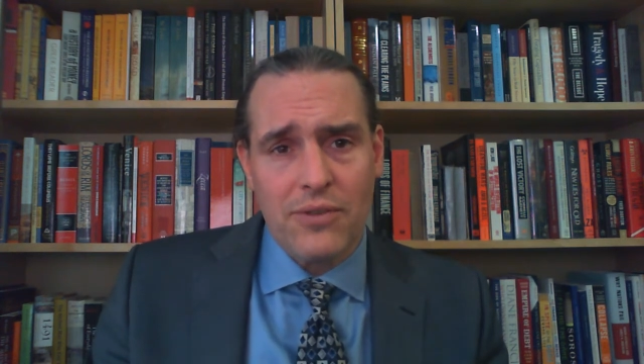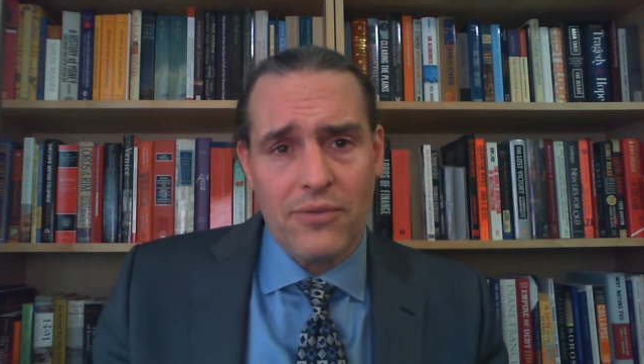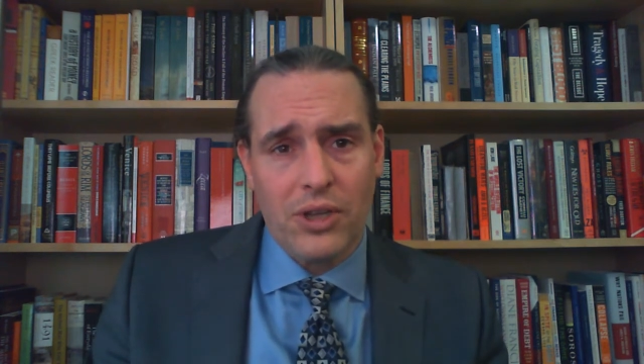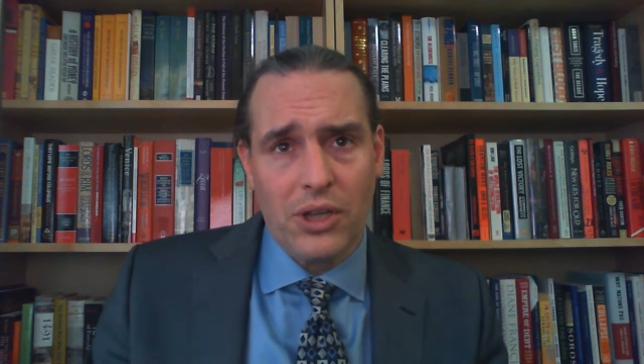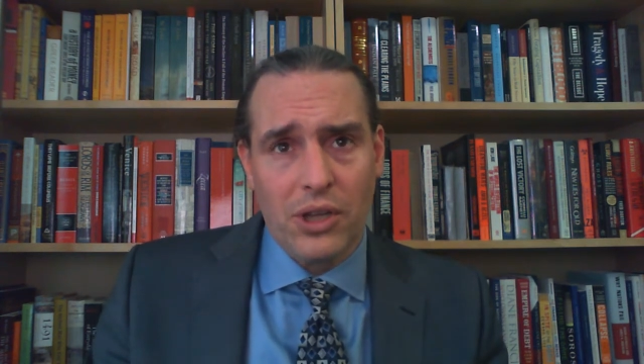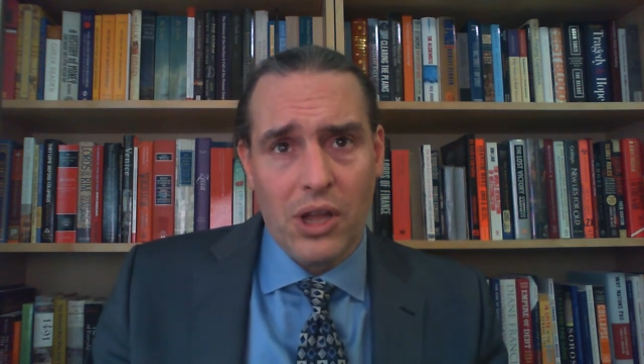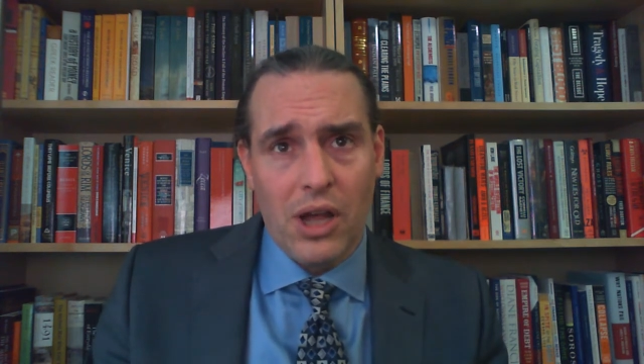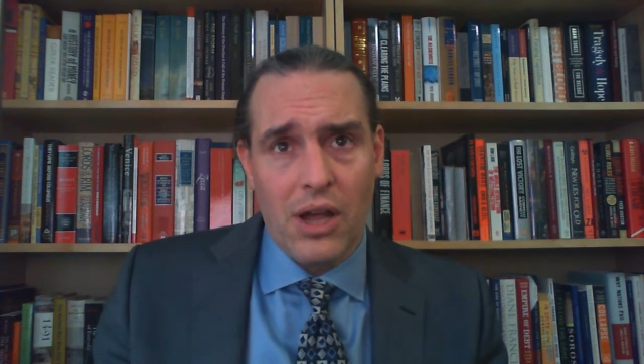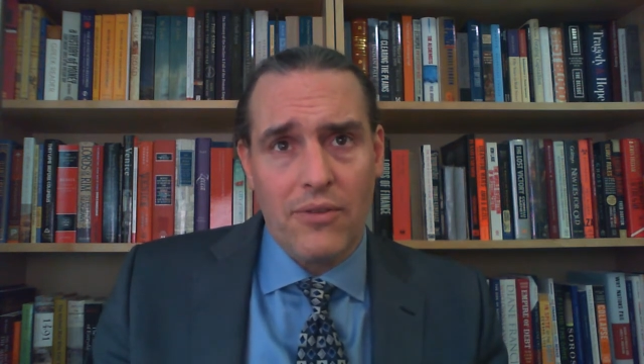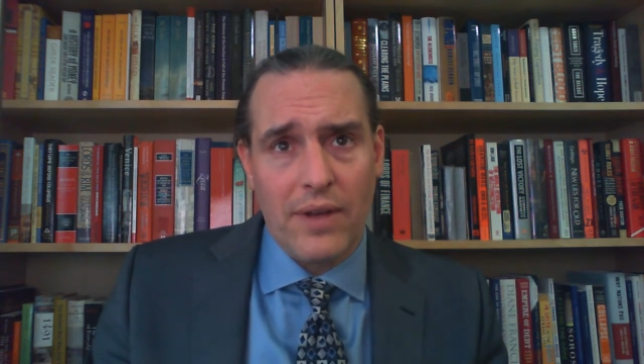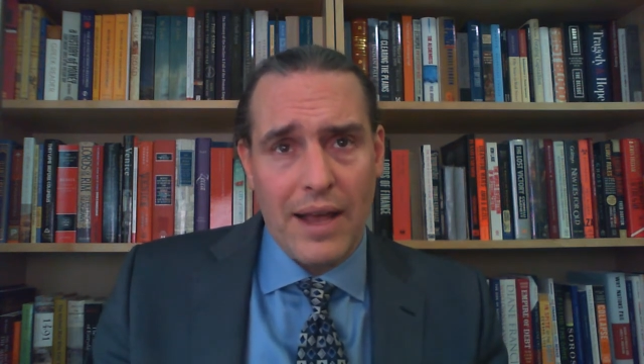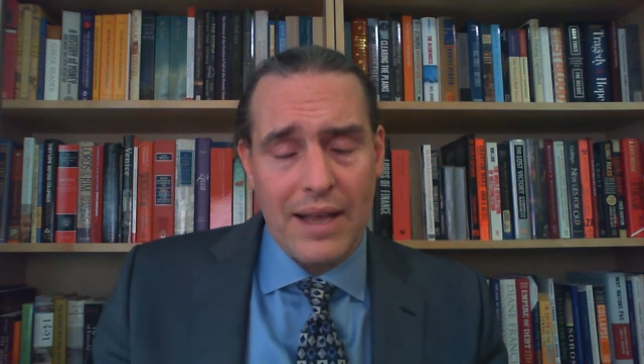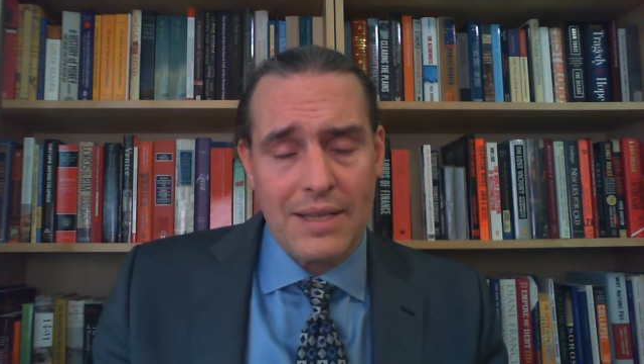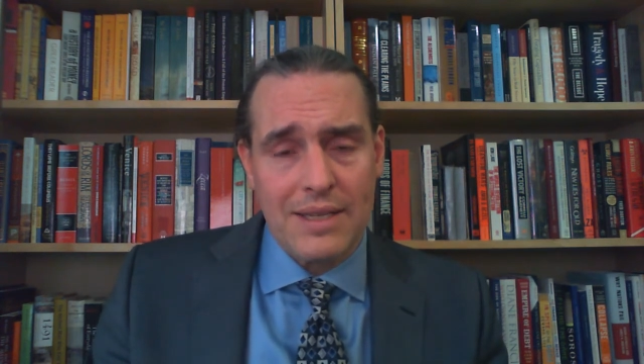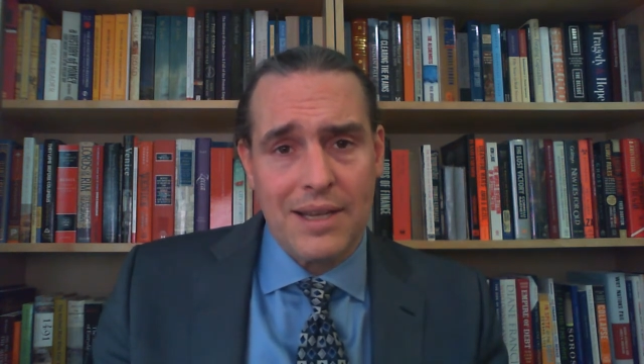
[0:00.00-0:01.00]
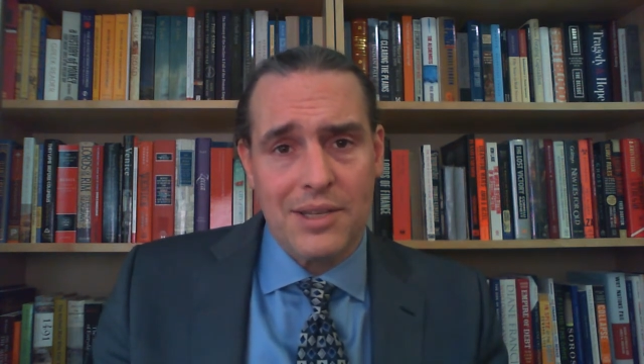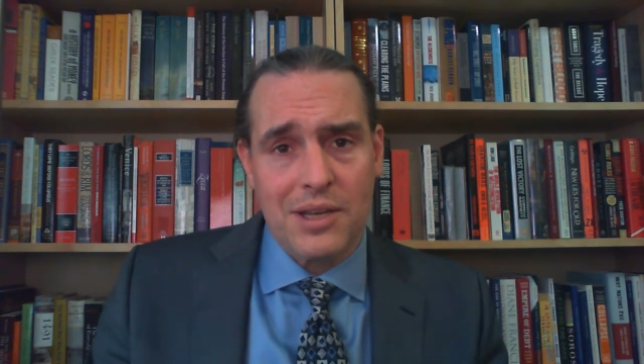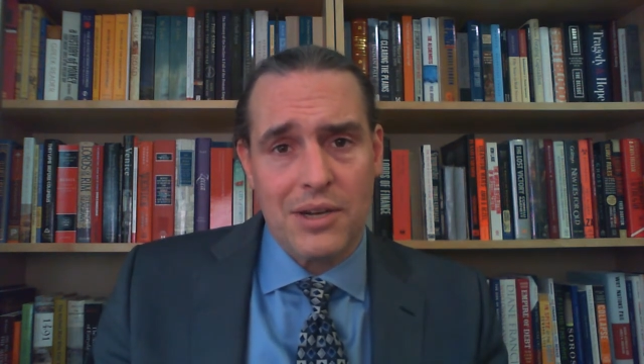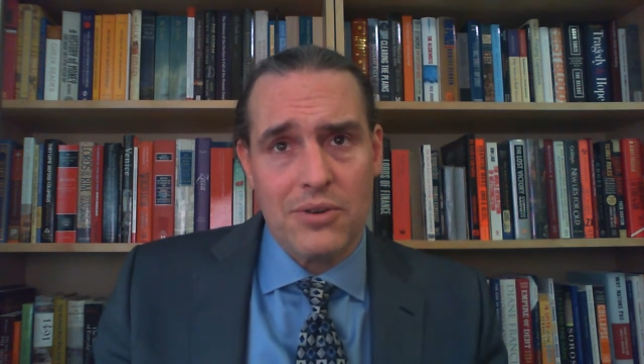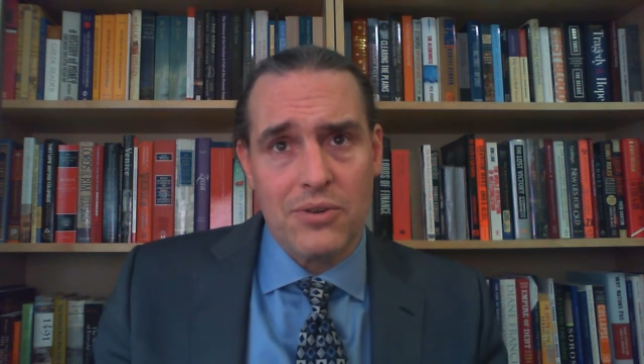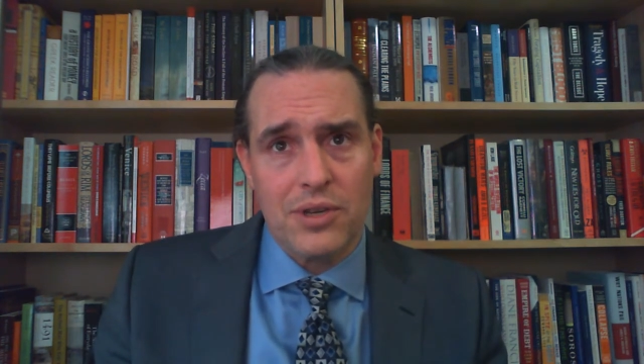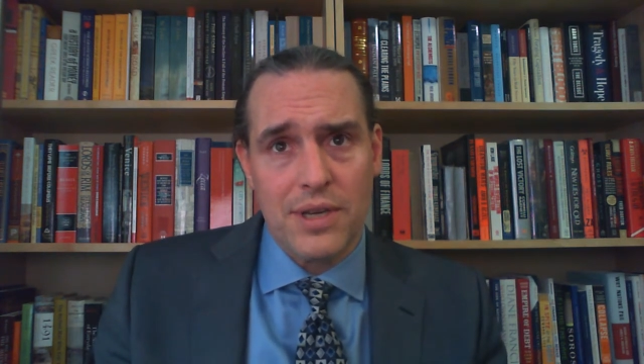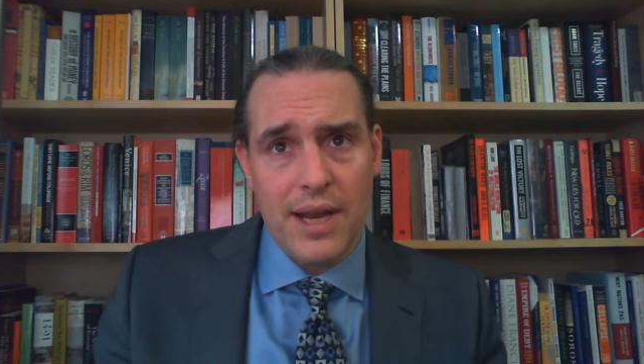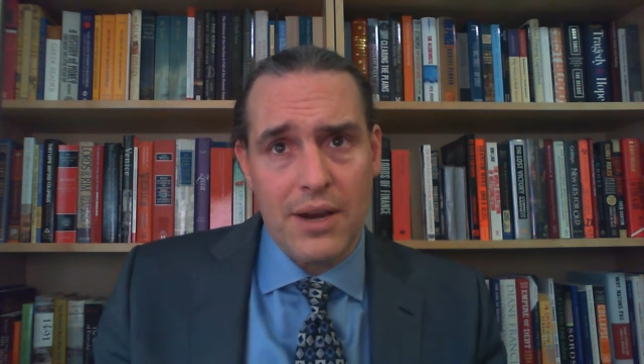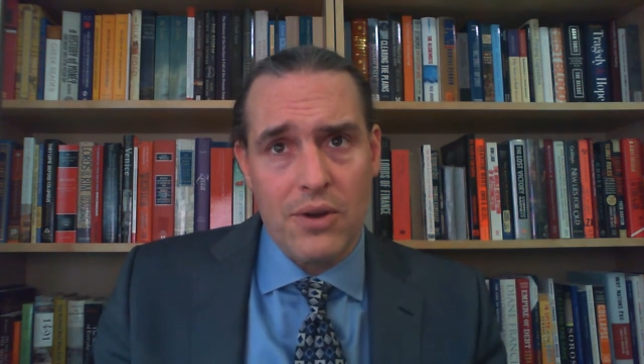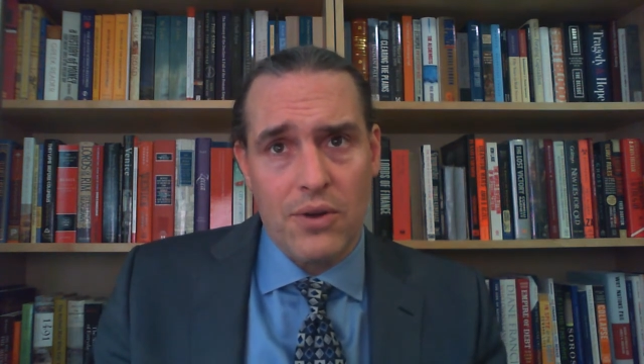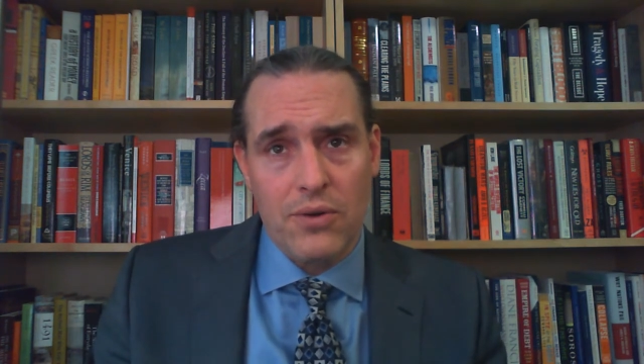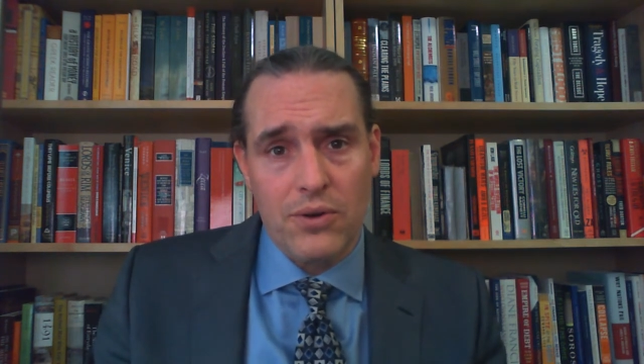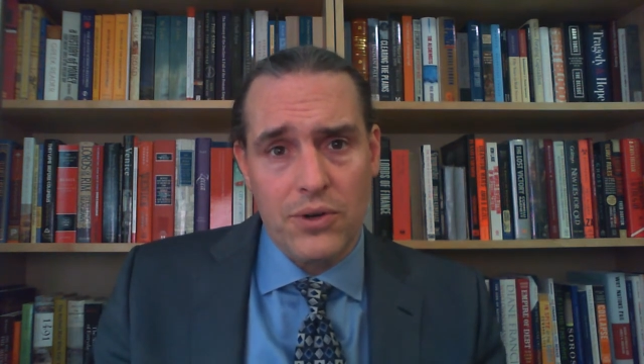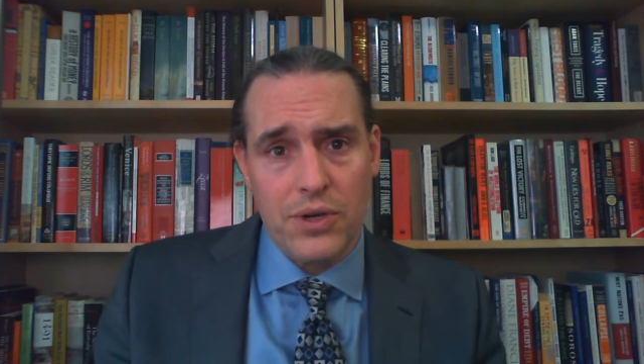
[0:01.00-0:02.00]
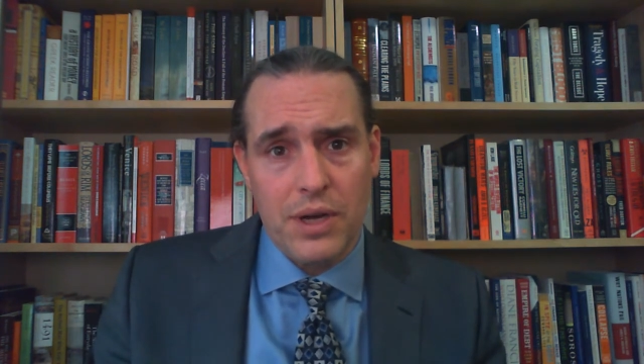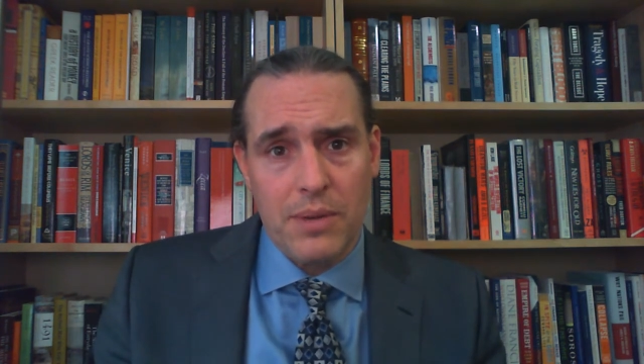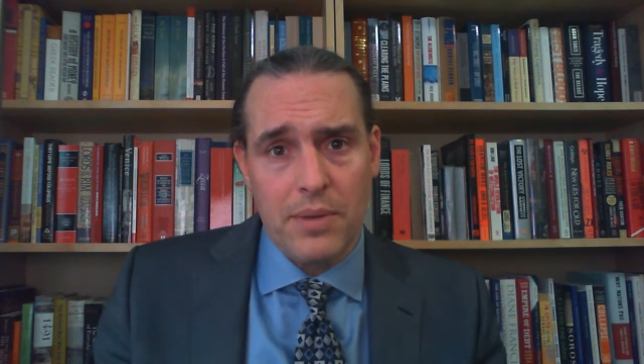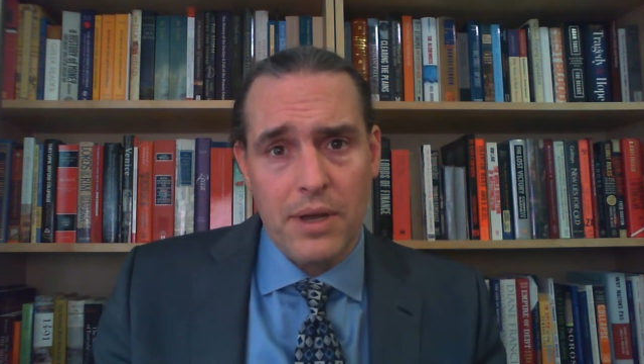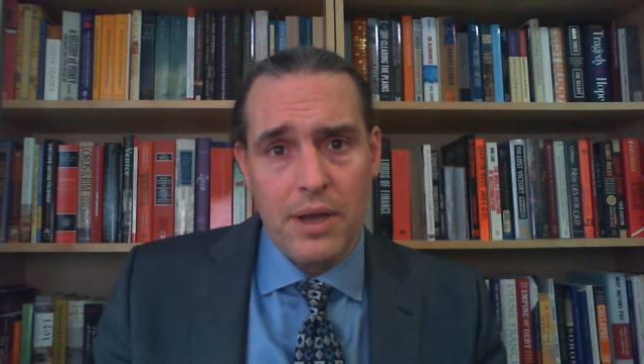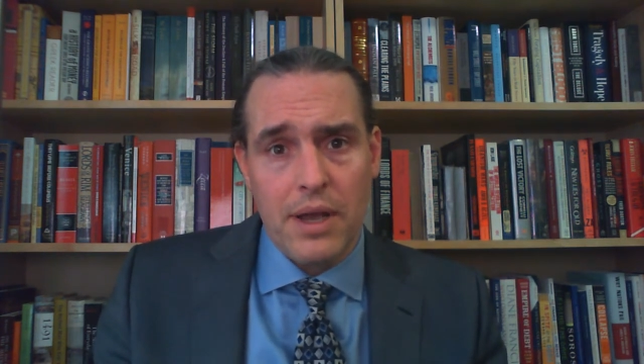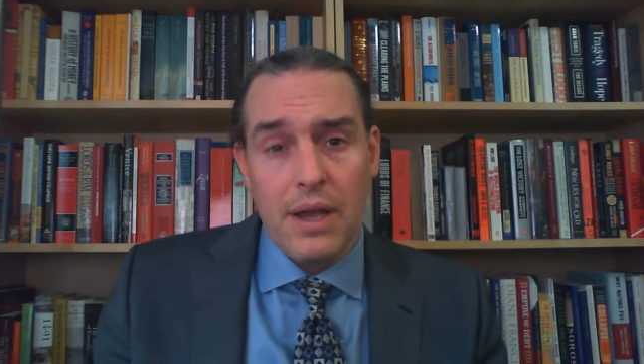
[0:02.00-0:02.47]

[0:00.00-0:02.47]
of a lot of assets under state ownership.